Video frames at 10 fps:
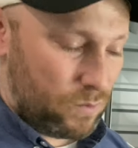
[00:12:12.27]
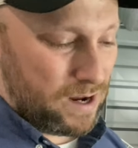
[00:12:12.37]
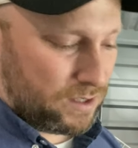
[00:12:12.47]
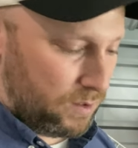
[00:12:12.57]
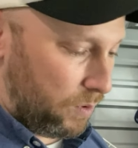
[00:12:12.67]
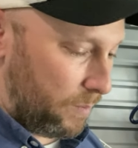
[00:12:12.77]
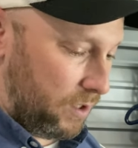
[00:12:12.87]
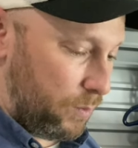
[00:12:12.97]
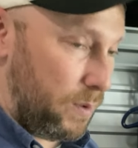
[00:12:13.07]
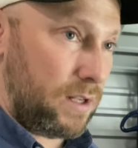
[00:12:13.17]
or actually
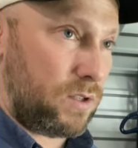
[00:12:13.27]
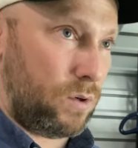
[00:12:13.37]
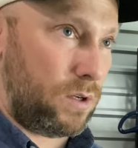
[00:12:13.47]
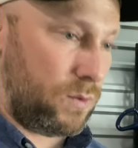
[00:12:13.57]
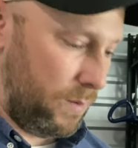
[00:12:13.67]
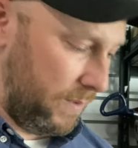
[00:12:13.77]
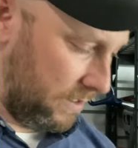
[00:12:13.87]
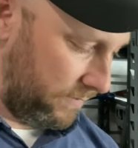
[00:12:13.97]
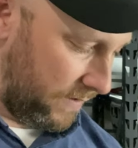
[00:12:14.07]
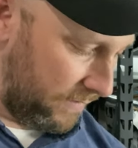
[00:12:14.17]
probably the UPS store because we
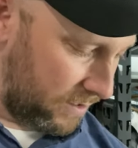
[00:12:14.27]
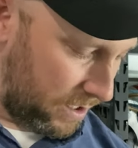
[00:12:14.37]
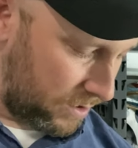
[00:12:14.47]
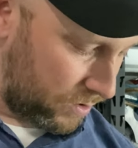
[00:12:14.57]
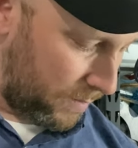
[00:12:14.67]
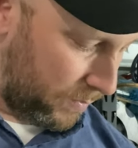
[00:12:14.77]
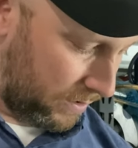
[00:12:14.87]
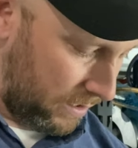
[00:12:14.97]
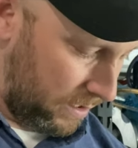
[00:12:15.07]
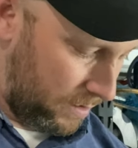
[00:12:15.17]
missed the 5 o'clock drop
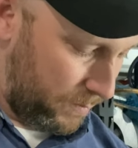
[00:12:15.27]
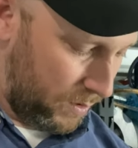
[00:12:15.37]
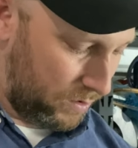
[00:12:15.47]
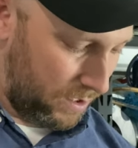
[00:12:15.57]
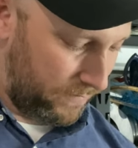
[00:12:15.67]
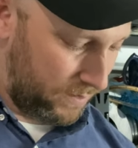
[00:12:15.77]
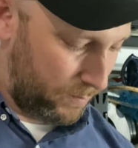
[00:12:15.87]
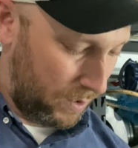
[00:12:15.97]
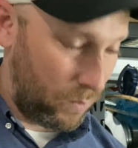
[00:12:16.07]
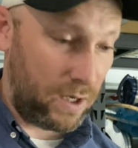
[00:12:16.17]
at the post office,
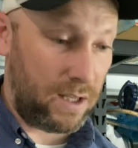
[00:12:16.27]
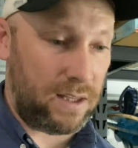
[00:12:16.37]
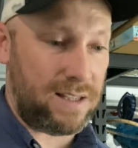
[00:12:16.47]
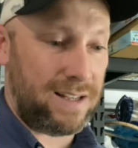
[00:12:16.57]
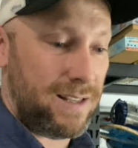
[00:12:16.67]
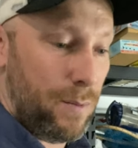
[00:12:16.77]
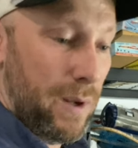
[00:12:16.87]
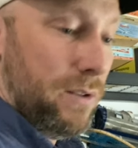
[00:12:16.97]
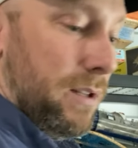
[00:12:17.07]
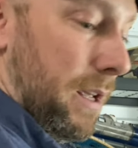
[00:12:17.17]
but I want to get these things in the
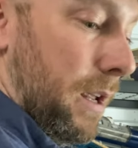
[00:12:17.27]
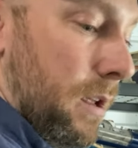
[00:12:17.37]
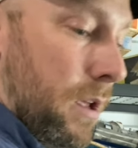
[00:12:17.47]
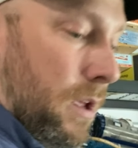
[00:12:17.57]
mail today,